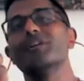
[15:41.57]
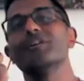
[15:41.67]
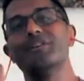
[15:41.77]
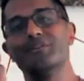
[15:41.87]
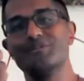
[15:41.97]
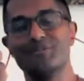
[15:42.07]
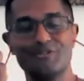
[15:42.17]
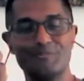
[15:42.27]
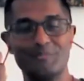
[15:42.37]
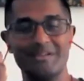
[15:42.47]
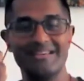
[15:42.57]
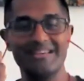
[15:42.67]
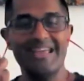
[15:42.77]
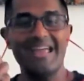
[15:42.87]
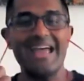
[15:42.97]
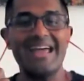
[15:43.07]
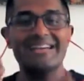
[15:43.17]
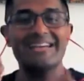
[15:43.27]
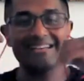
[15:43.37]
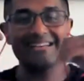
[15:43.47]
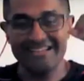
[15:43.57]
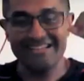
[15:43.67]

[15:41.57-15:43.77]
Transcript: molecules, so to speak. And